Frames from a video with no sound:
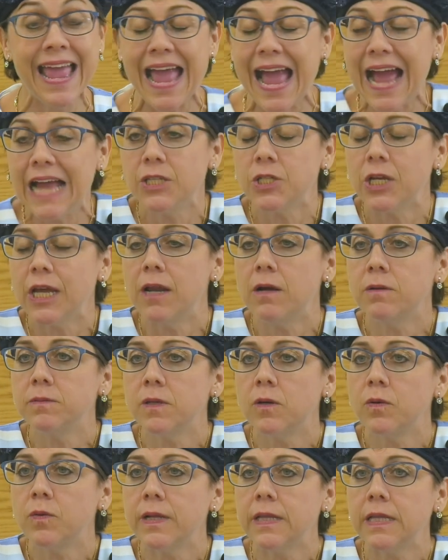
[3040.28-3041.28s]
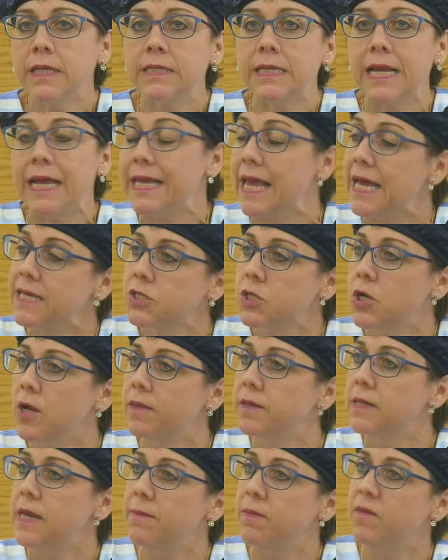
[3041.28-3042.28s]
How'd you get home so quickly today?
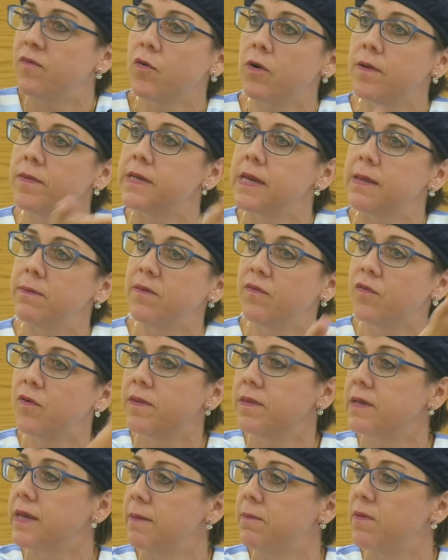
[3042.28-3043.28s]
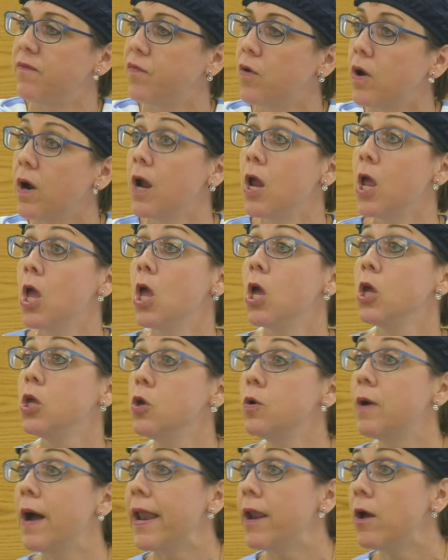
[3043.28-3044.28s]
Yesterday, the day before, the day before, the day before.
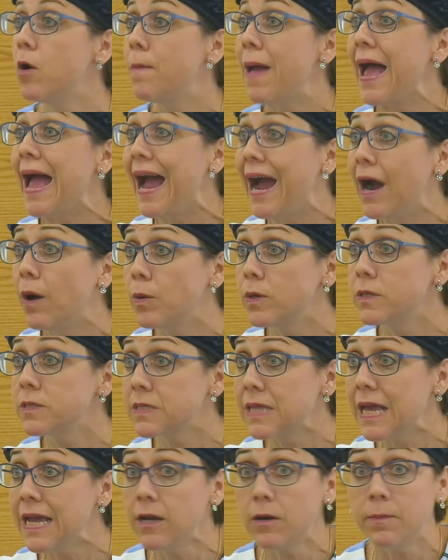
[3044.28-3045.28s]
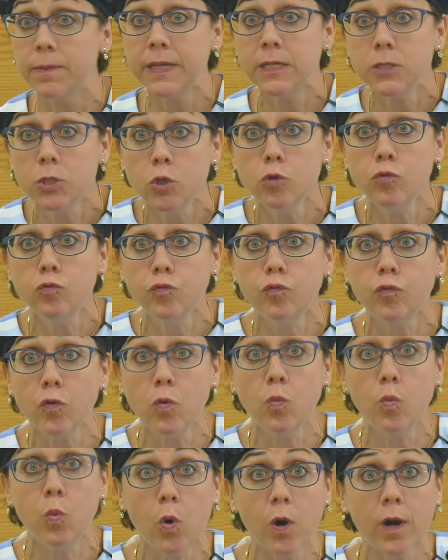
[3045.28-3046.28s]
You got home hours later because you
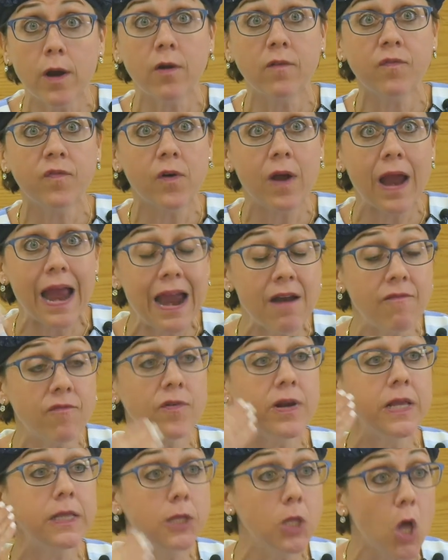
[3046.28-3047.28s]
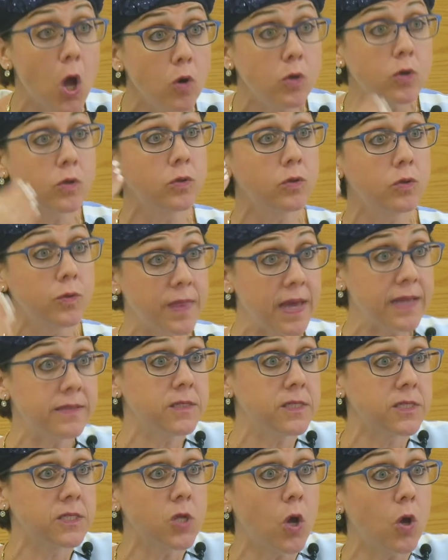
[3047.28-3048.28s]
drew water for every local who
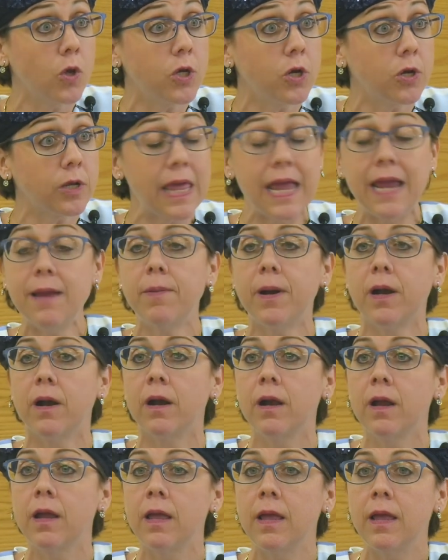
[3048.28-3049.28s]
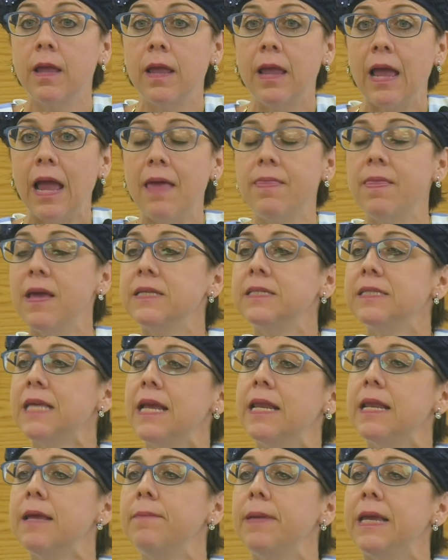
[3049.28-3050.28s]
then stole your labor. And they
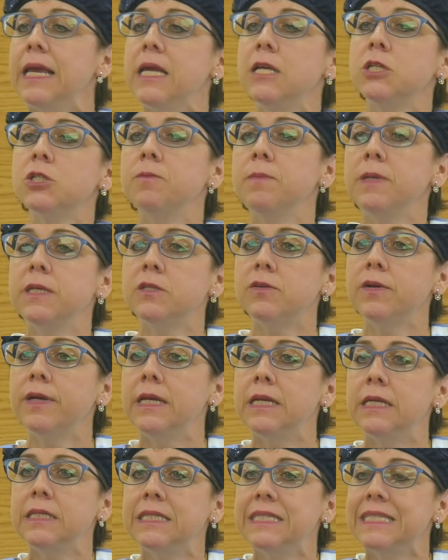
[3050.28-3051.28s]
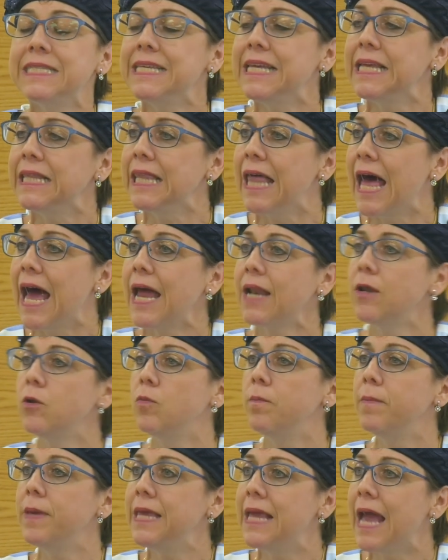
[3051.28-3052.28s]
say to him, Ish mitri hitz. Right,
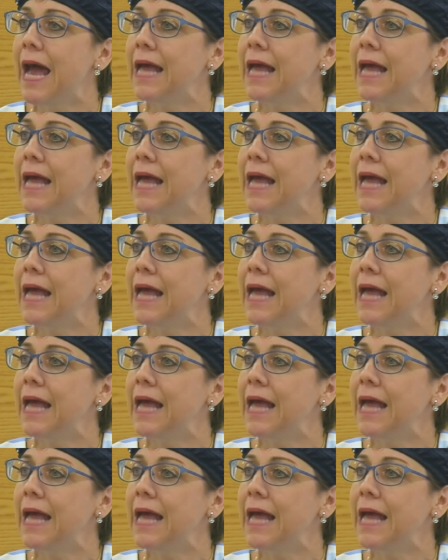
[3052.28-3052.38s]
an